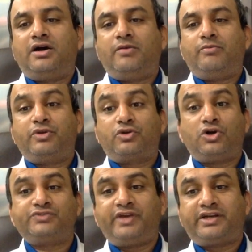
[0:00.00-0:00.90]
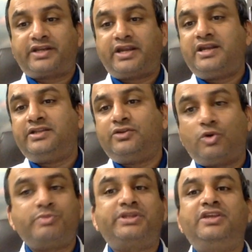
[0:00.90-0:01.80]
Because we are trained in
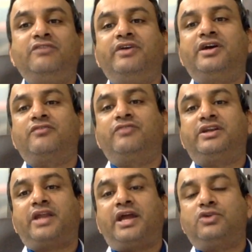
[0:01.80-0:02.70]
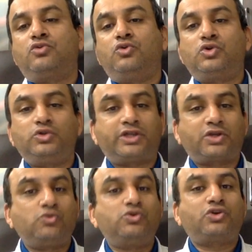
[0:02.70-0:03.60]
homeopathy, where we try to go to the
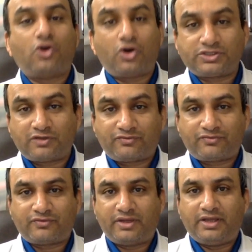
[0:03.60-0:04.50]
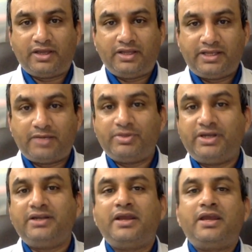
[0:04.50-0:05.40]
root cause of any
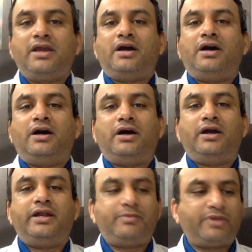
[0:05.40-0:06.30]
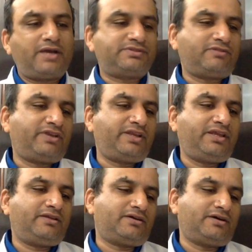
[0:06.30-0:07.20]
complaint, it becomes a
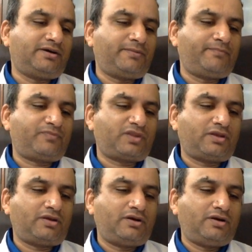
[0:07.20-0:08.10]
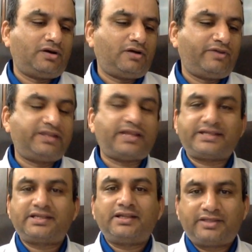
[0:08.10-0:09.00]
very
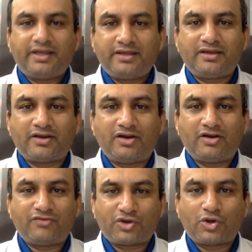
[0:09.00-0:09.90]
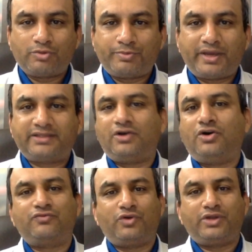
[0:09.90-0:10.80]
natural thing for a homeopath
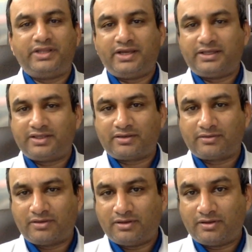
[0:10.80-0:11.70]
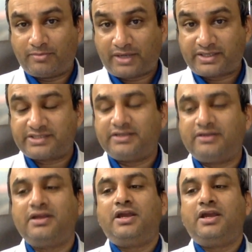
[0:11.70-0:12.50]
or for any other practitioner